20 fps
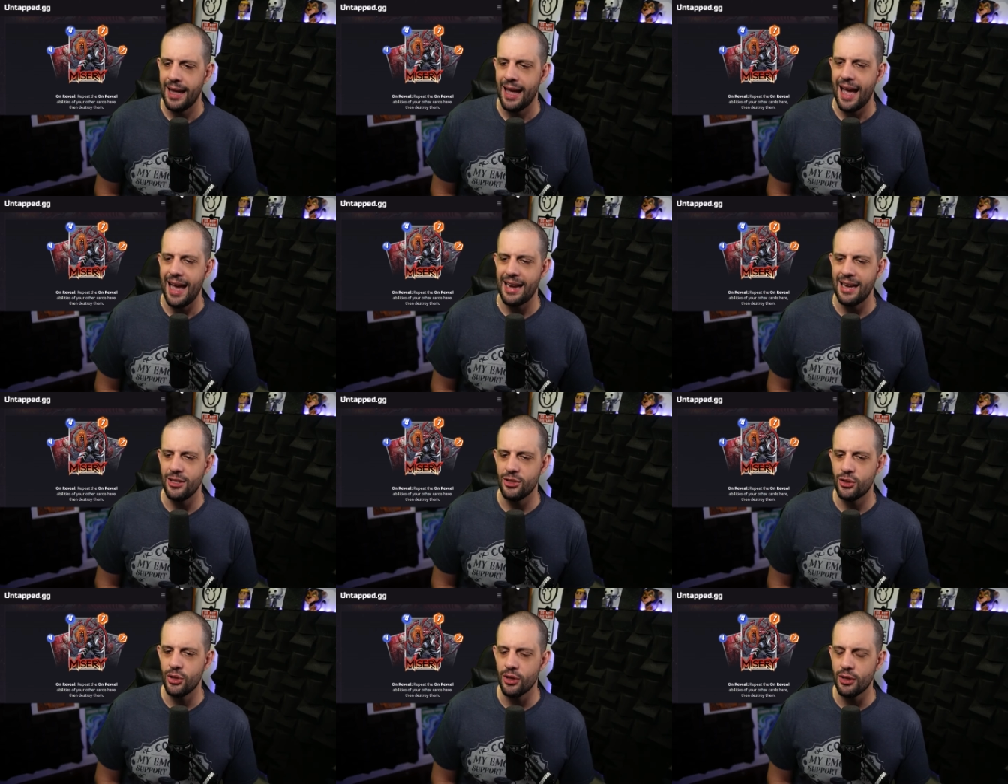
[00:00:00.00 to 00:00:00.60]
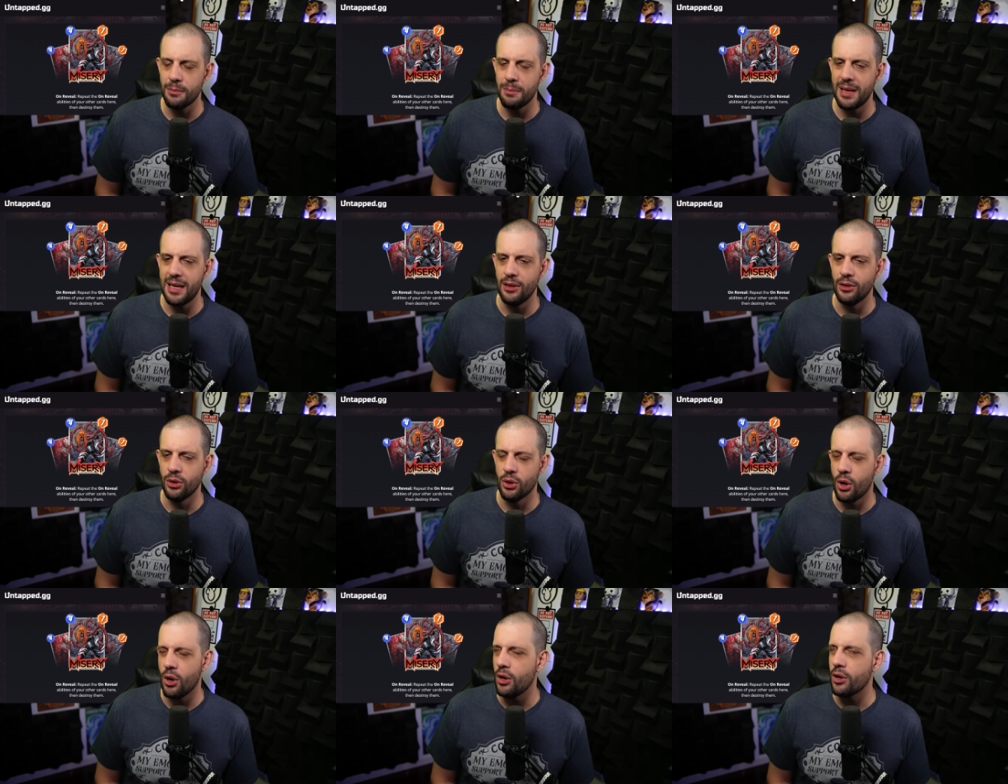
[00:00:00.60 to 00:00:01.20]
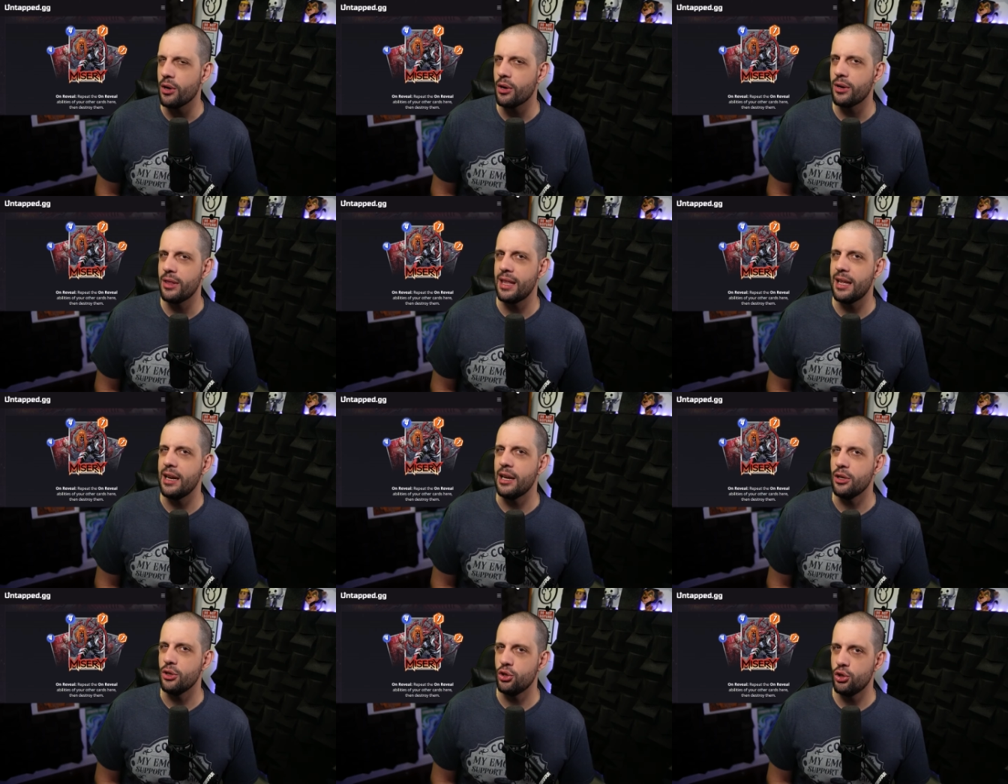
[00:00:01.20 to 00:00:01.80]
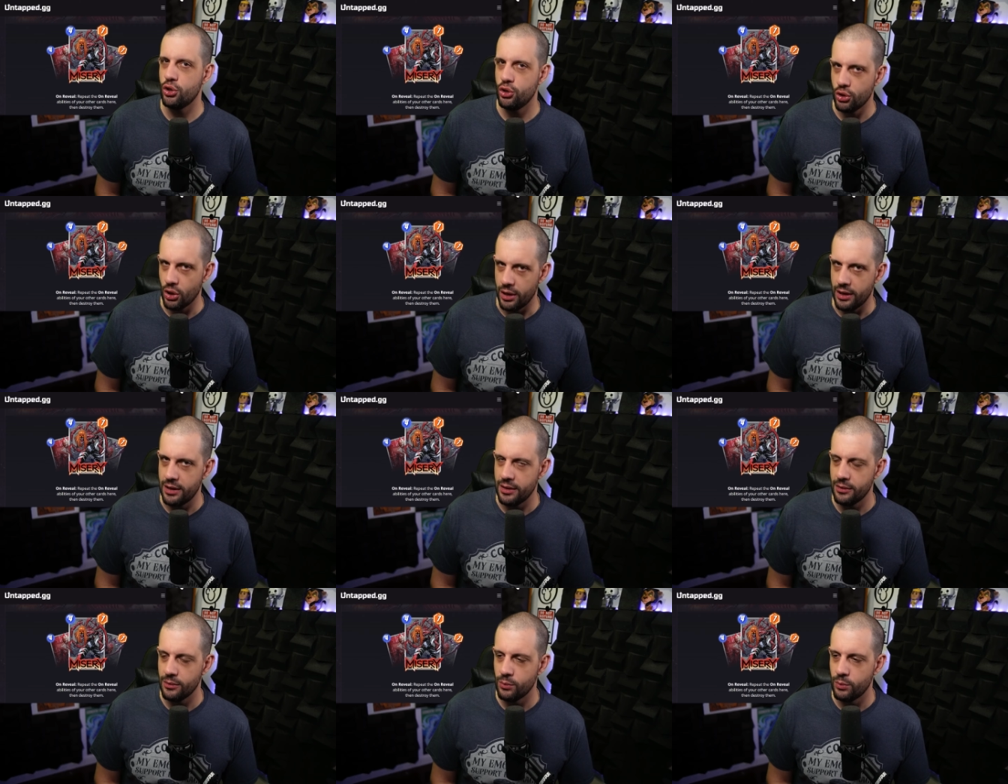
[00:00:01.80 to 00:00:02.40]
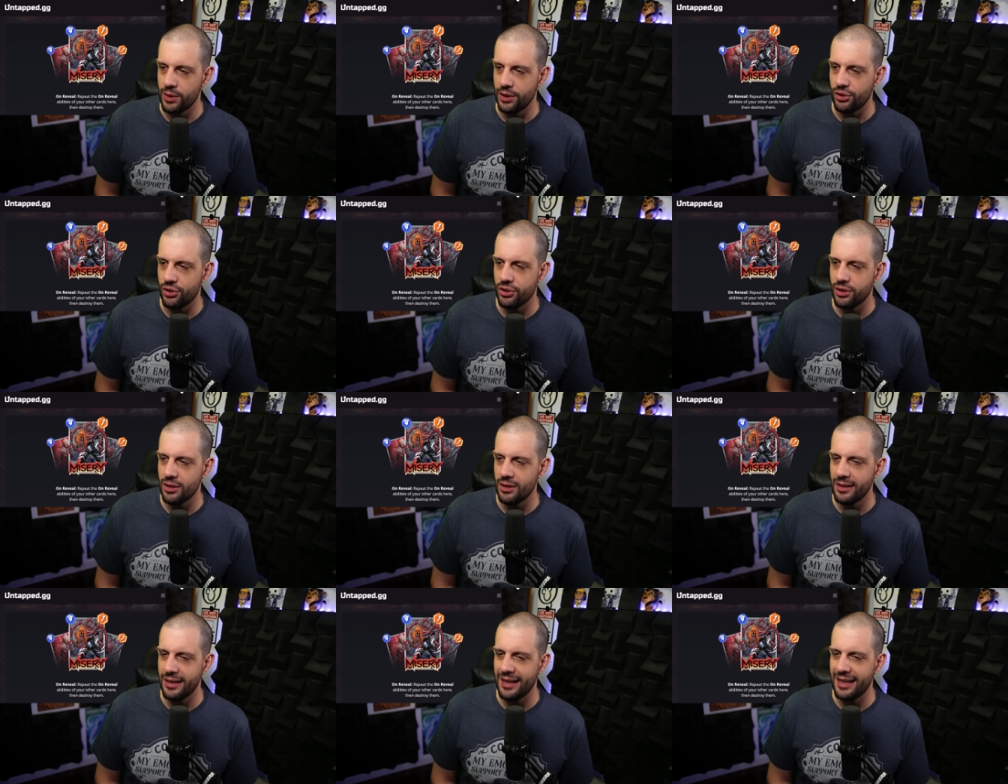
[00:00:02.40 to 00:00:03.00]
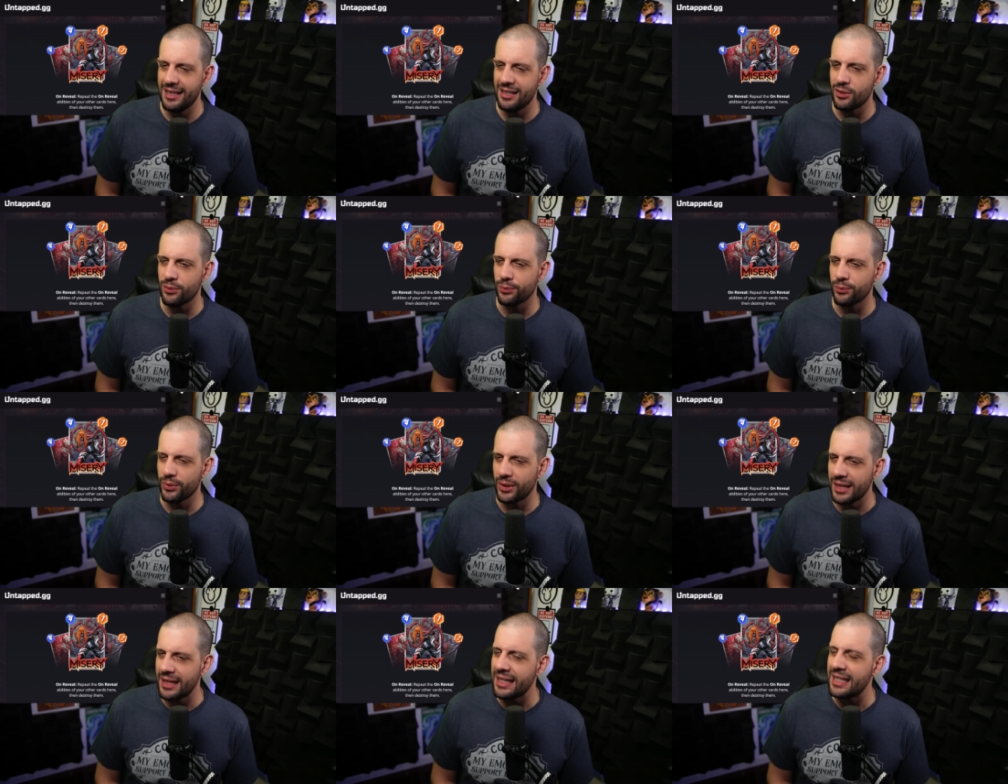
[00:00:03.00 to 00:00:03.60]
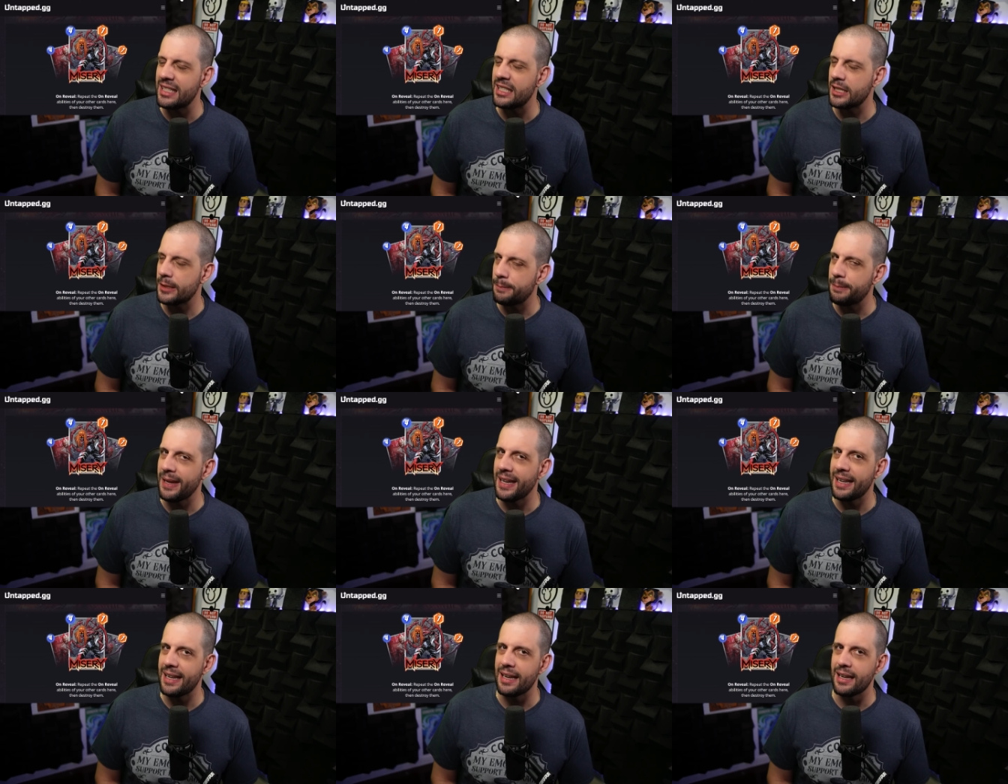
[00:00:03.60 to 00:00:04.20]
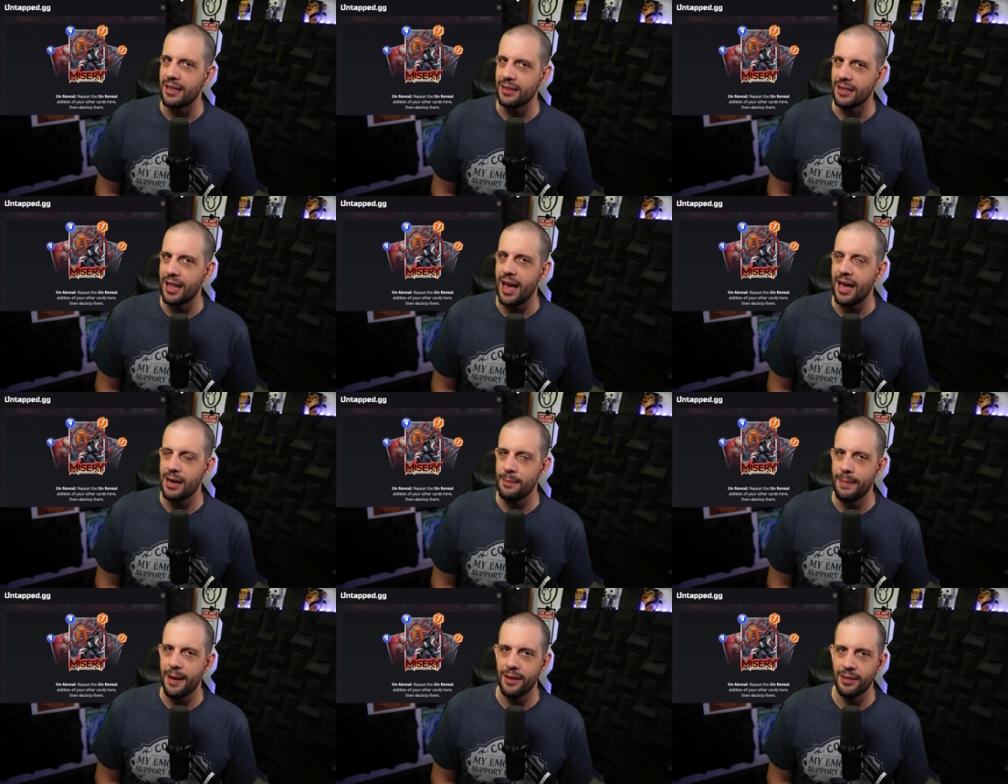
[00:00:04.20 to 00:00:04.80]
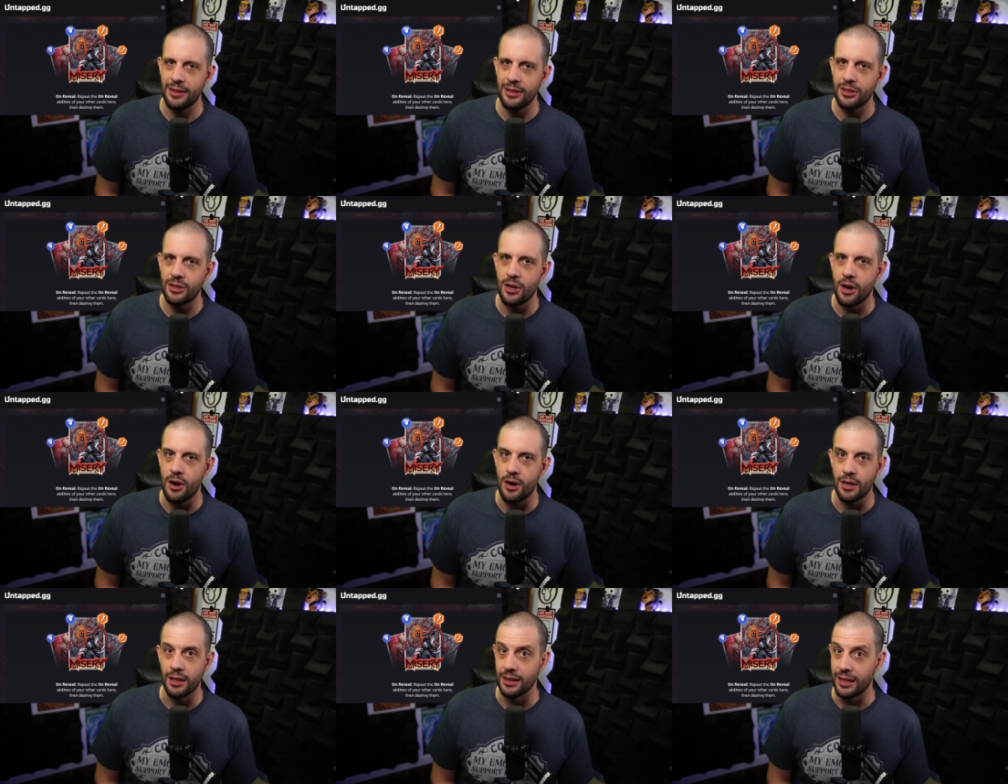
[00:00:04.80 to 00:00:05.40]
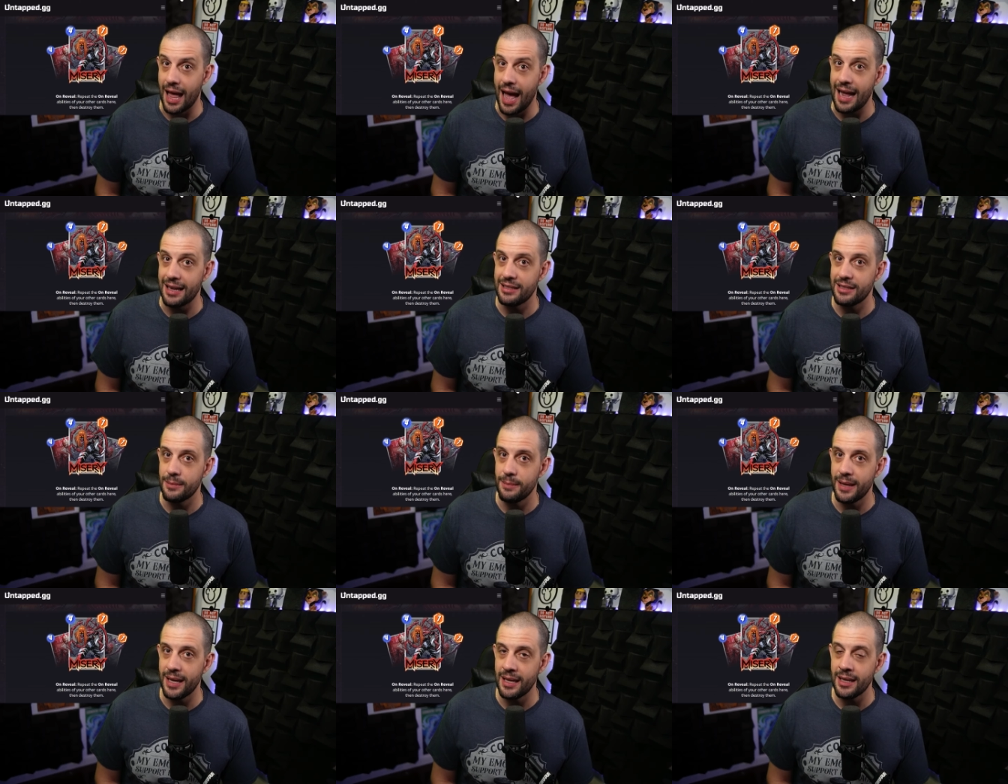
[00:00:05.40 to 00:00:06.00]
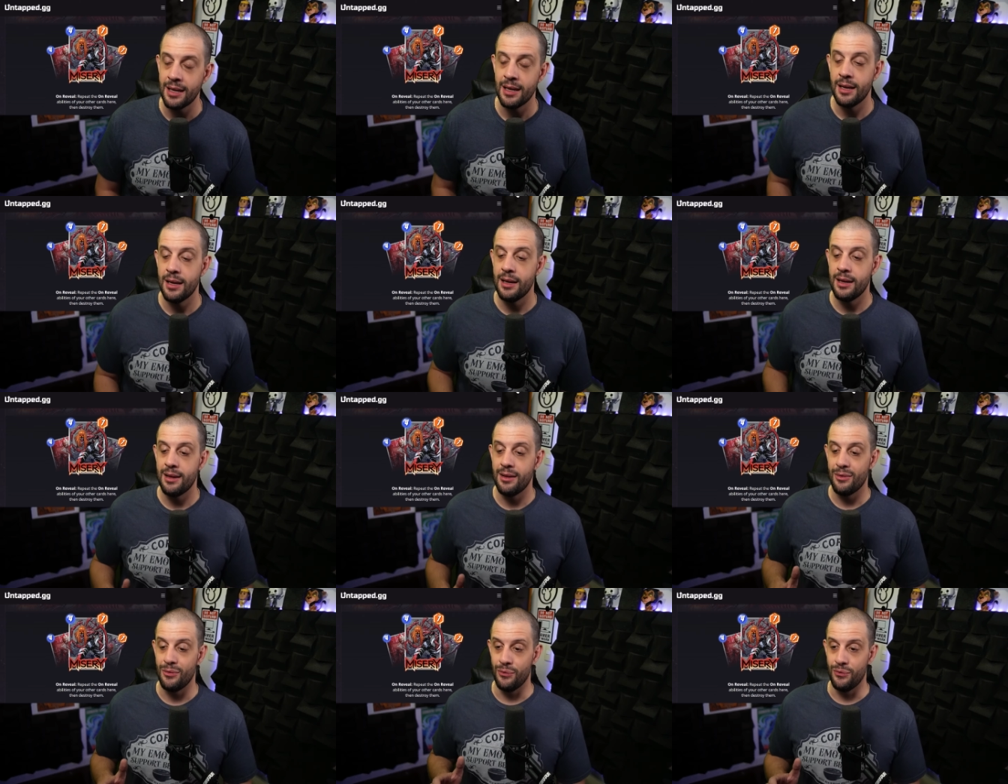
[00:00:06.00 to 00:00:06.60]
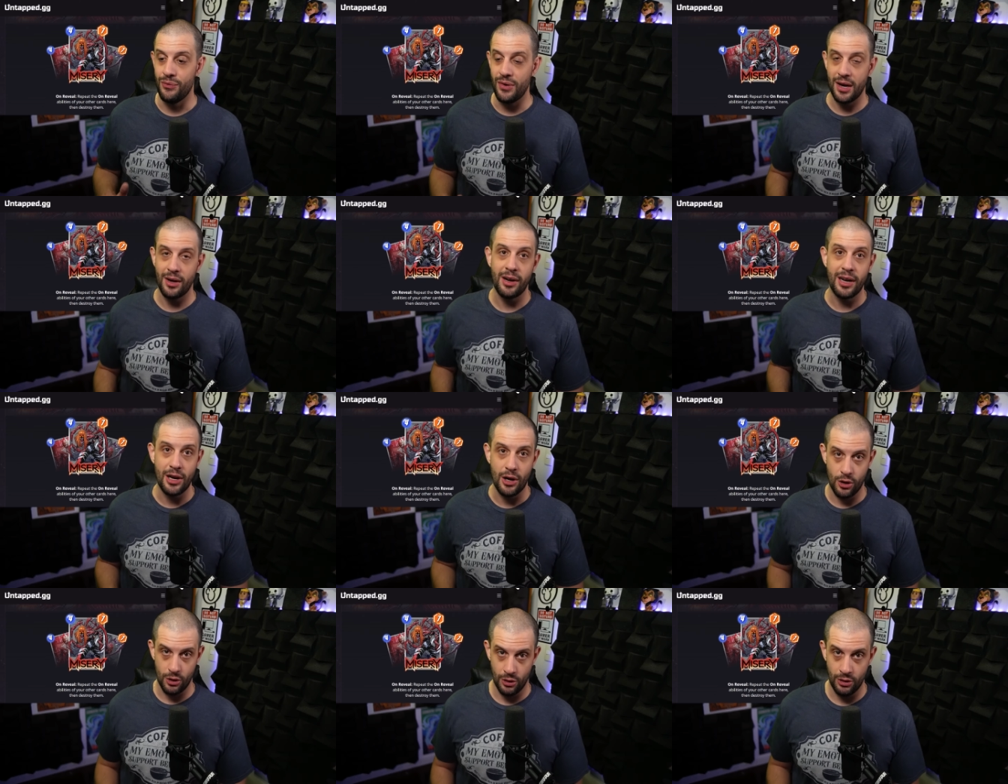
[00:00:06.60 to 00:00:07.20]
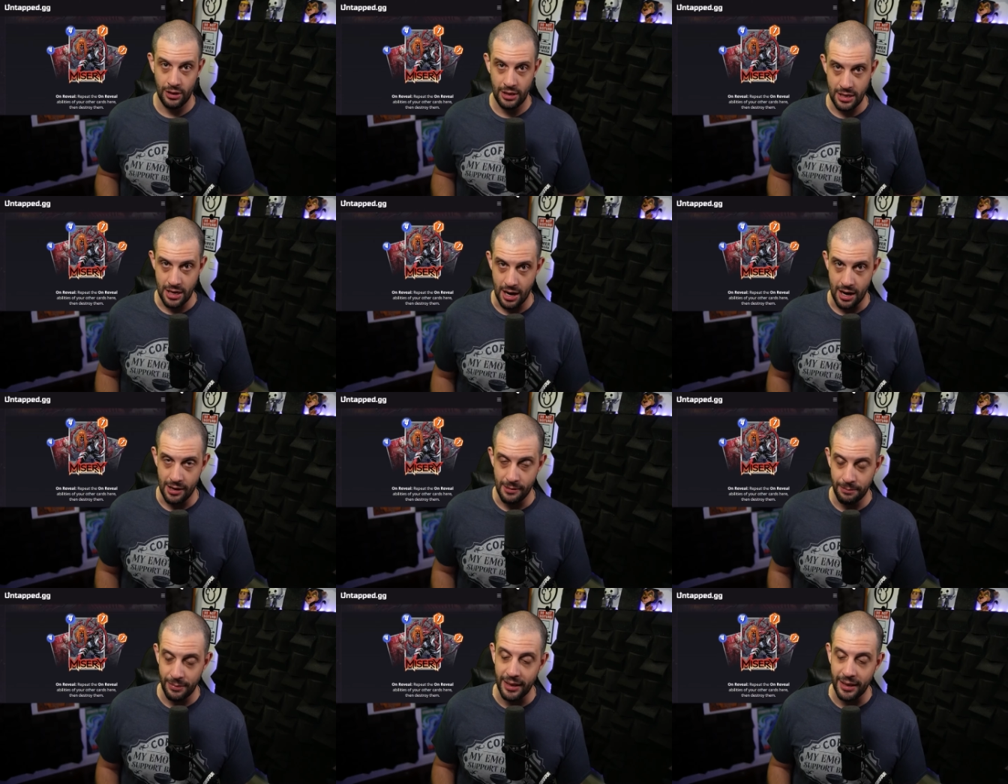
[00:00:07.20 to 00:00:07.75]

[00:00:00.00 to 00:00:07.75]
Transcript: And it took me longer than it should, which is really speaking a lot about this card a lot to me very early on.